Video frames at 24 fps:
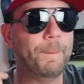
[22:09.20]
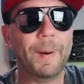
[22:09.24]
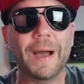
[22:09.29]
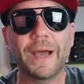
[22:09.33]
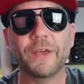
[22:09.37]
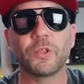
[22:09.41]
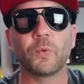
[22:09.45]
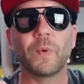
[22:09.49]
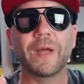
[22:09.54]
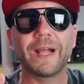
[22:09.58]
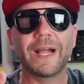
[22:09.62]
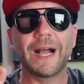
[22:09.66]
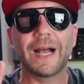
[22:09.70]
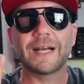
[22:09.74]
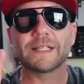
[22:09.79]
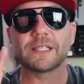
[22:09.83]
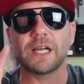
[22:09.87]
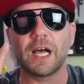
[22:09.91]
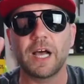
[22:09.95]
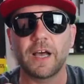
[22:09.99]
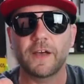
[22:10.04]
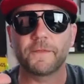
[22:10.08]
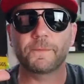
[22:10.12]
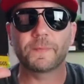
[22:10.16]
By the way, guys,
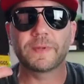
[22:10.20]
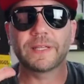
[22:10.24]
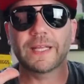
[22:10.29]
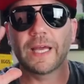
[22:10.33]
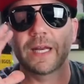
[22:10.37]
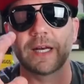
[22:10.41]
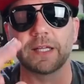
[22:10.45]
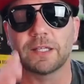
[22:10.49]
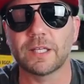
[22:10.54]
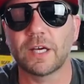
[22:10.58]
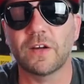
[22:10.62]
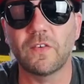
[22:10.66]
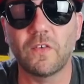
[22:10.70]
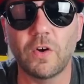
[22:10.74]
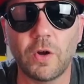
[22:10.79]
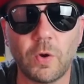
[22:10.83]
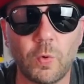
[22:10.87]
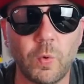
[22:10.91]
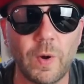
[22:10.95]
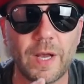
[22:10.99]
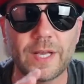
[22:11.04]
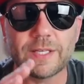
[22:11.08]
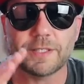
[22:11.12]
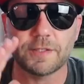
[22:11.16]
I've been getting a ton of
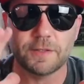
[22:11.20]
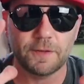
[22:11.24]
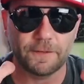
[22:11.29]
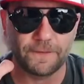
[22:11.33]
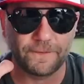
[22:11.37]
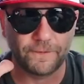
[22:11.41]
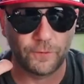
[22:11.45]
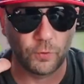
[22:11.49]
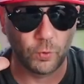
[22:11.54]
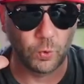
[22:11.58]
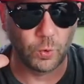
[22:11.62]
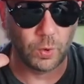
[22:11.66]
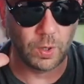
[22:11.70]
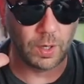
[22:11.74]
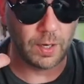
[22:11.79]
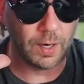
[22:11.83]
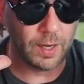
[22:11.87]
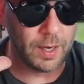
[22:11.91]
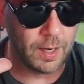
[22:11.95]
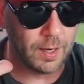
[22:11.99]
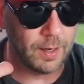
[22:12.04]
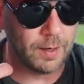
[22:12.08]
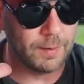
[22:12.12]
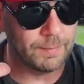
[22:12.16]
requests for
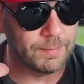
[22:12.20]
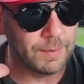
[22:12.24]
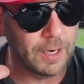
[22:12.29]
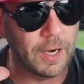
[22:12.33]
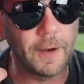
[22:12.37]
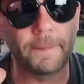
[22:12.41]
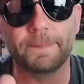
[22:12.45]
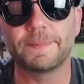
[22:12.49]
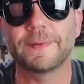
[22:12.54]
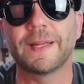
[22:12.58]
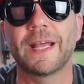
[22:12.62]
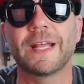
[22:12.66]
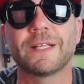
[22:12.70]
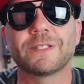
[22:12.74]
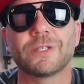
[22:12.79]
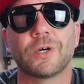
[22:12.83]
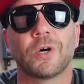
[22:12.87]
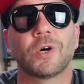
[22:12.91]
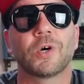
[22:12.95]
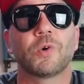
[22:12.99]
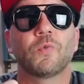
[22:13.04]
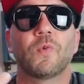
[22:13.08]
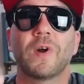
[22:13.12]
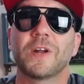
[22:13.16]
updates
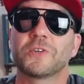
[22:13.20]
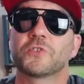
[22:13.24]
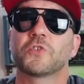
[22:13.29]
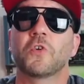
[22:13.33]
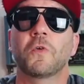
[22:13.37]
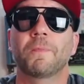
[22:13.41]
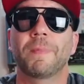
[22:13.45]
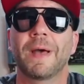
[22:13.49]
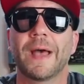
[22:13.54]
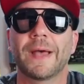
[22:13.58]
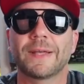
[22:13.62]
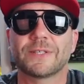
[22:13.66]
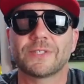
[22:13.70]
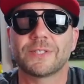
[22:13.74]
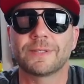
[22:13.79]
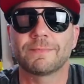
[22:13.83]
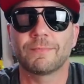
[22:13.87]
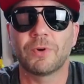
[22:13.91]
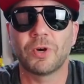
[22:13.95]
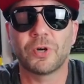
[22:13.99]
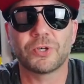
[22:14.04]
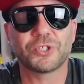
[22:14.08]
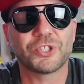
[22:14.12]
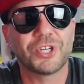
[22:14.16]
on Retro Bassin
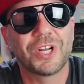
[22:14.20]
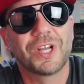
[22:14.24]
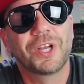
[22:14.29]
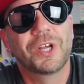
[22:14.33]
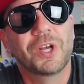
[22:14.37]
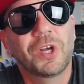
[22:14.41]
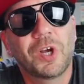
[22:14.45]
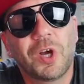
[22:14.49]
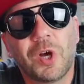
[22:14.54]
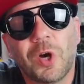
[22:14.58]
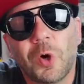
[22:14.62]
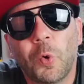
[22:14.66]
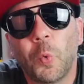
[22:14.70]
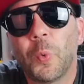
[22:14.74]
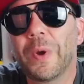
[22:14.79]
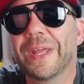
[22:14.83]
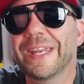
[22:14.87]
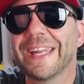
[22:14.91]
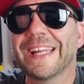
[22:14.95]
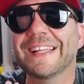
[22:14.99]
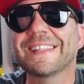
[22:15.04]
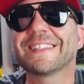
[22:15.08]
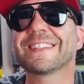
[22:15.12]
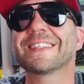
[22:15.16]
merch. We
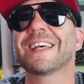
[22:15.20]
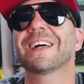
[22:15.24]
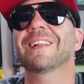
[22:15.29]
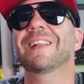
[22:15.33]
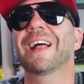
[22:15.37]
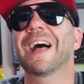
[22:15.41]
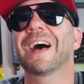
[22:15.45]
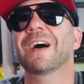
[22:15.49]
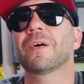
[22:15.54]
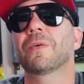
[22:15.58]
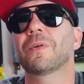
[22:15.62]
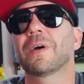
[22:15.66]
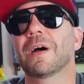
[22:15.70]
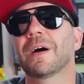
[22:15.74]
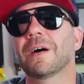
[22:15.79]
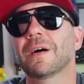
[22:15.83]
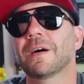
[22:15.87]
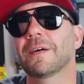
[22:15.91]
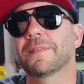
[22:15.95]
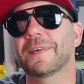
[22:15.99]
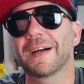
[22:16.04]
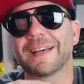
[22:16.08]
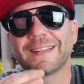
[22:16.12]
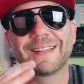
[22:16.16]
did sell out
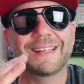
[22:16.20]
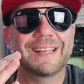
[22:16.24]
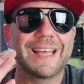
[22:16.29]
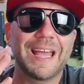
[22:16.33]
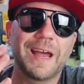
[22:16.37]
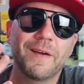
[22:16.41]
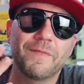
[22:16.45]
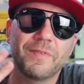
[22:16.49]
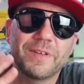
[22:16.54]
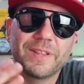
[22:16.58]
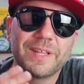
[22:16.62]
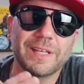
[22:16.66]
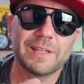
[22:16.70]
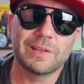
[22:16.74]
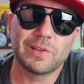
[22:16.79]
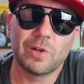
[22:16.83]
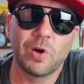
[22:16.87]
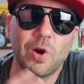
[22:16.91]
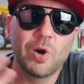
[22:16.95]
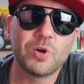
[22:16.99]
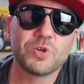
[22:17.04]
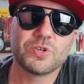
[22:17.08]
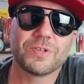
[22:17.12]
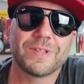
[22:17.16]
of, I think, everything
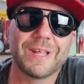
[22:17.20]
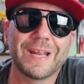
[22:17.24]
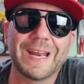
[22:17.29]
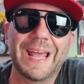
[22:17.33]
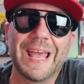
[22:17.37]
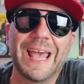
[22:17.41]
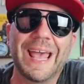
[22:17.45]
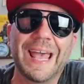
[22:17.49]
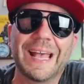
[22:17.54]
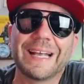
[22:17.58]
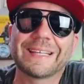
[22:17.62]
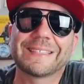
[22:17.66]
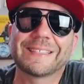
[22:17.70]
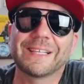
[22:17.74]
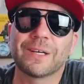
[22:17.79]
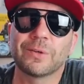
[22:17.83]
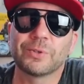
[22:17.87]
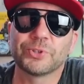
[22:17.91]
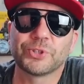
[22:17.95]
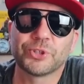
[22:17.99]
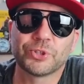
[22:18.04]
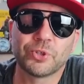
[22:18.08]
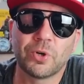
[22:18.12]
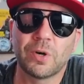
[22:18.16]
larger than an
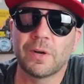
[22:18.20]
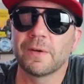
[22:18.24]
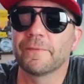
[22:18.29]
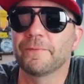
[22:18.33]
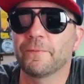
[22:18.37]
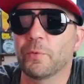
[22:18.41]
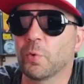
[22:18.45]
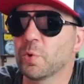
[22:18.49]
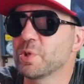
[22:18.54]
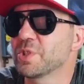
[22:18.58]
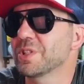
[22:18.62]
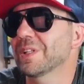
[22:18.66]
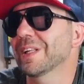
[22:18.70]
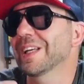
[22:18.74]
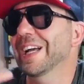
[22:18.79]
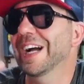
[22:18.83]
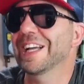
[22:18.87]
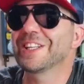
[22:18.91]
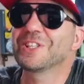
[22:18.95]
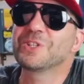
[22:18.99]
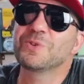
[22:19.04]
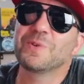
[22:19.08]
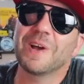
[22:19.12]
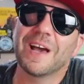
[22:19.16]
XL shirt, unfortunately.
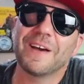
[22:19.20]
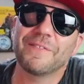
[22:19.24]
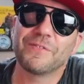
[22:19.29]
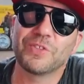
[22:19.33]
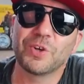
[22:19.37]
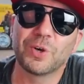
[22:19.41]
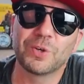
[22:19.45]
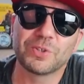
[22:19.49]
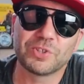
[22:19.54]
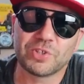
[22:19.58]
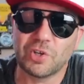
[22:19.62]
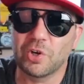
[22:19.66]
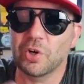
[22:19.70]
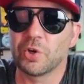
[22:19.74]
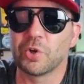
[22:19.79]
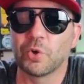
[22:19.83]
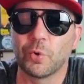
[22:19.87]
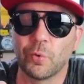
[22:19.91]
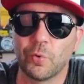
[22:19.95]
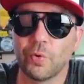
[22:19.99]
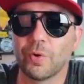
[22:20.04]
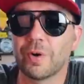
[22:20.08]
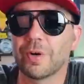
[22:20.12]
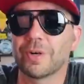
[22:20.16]
I do have those on
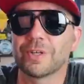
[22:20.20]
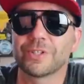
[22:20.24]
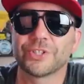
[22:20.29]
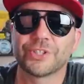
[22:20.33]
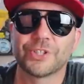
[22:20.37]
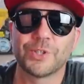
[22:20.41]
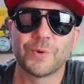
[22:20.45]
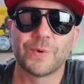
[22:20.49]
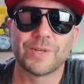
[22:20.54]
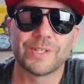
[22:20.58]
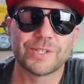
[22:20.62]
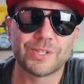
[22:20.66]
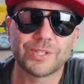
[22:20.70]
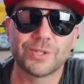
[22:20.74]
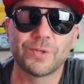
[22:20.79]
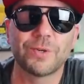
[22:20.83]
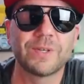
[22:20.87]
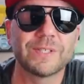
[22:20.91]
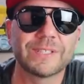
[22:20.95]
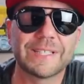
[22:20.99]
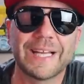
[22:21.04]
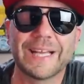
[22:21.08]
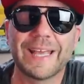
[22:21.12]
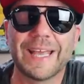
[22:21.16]
order, so as
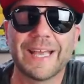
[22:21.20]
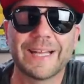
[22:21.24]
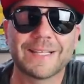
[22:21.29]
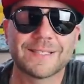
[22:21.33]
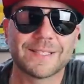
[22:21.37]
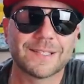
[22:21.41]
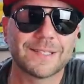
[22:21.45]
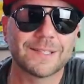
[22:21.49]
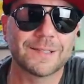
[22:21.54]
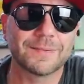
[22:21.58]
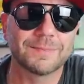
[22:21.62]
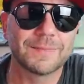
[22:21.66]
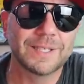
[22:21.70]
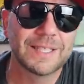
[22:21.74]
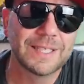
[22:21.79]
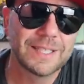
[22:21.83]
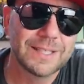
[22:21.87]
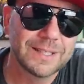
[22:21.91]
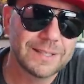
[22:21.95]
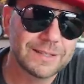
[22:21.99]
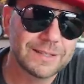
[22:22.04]
soon as I get some